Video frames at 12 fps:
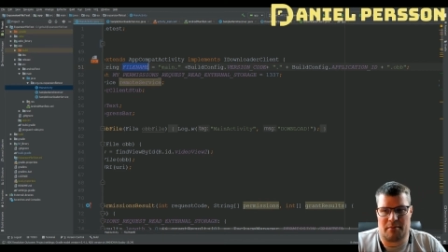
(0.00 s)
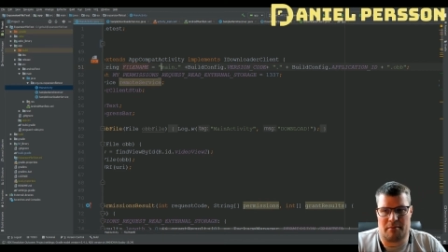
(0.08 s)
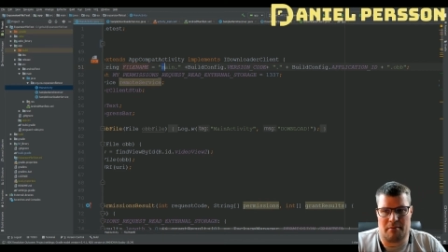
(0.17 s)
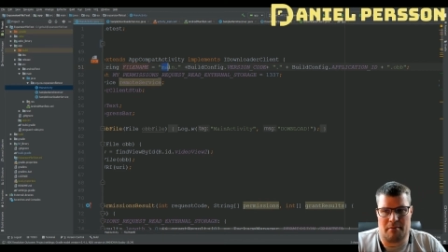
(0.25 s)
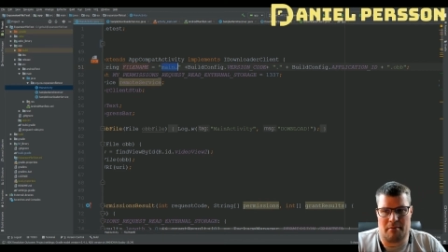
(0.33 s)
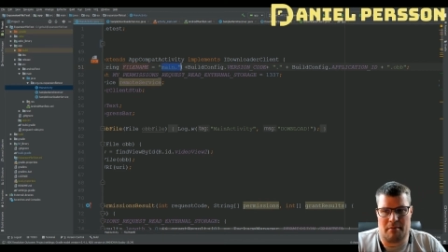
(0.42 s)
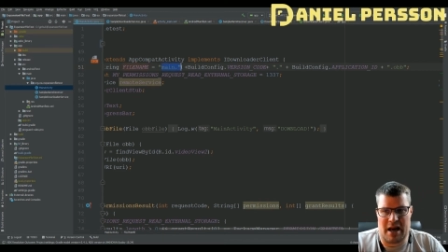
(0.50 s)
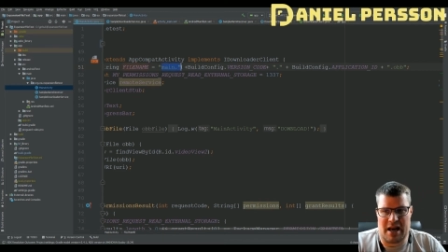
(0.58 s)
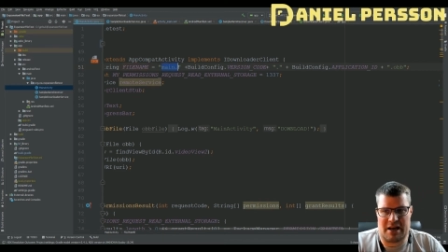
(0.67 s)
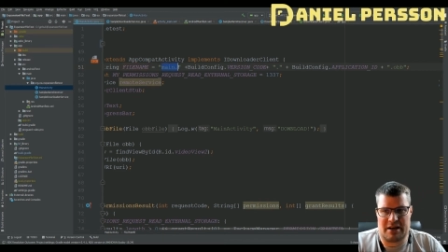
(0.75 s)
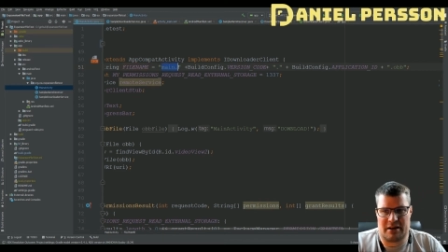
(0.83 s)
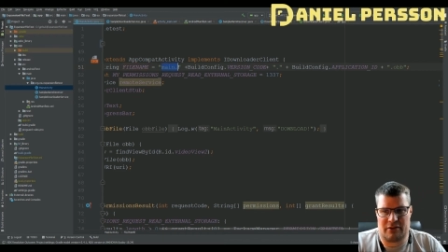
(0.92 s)

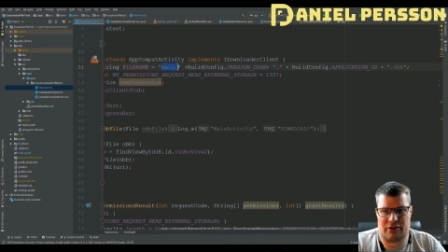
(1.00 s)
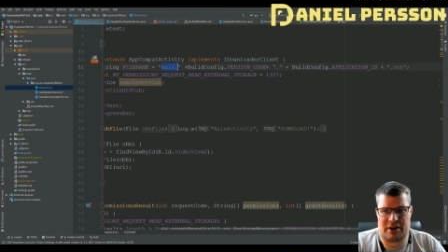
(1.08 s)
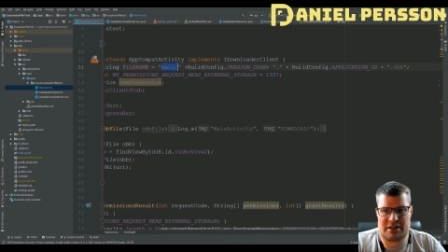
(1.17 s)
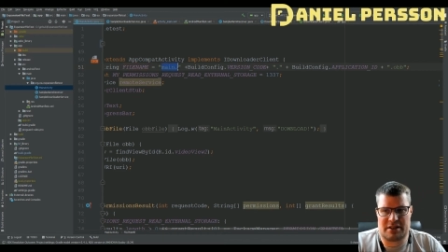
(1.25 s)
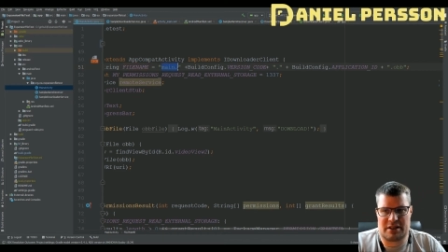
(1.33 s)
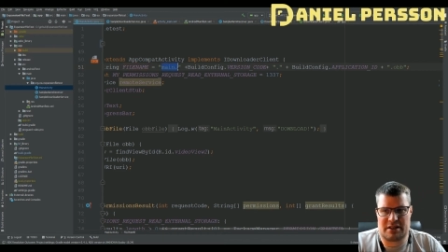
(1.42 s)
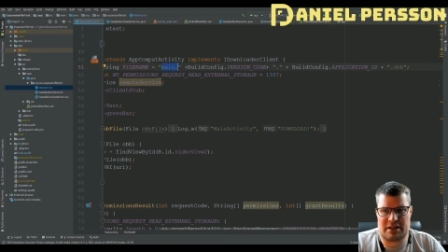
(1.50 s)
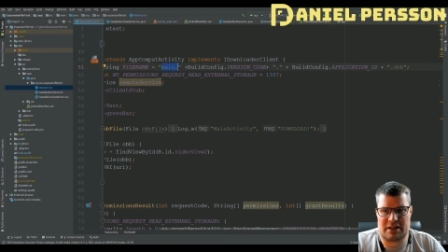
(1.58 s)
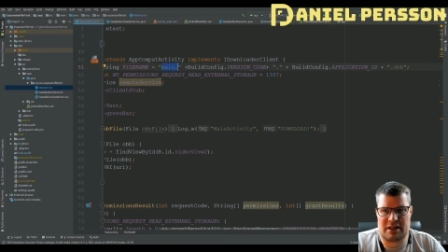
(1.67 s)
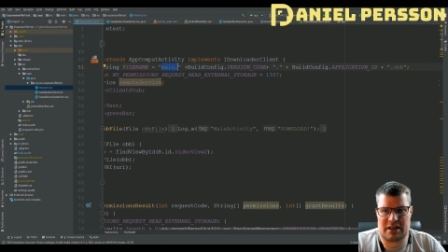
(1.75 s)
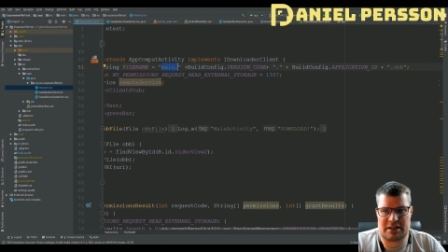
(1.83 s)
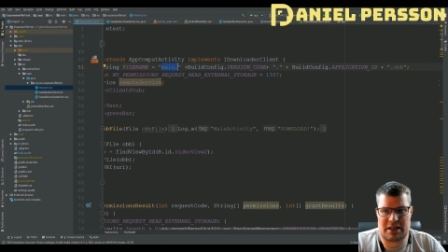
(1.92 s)
main, for instance, in
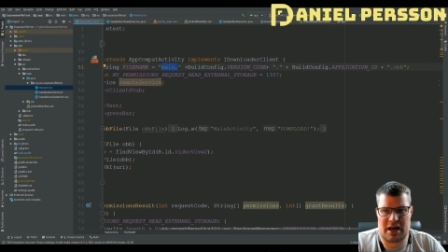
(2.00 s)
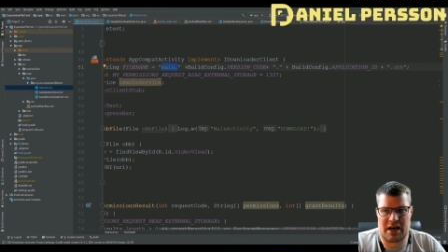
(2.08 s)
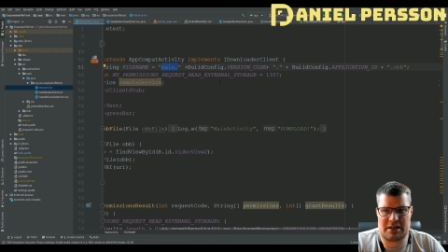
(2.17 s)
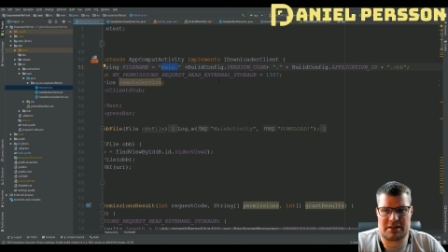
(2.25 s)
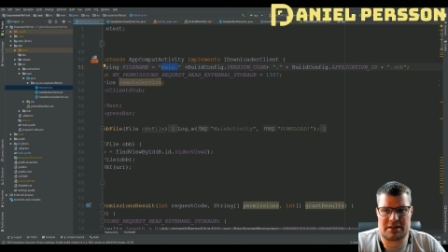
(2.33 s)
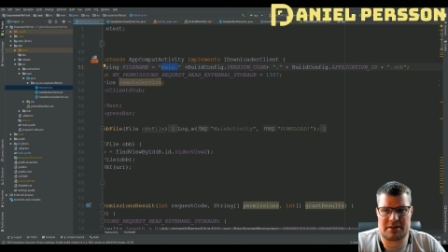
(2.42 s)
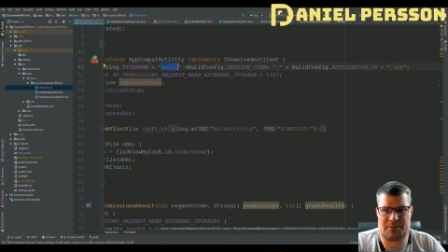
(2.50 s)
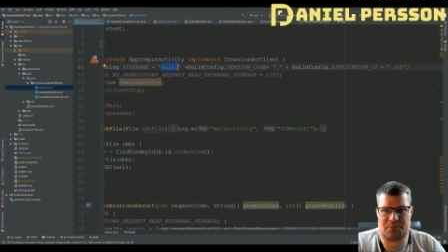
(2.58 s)
this case.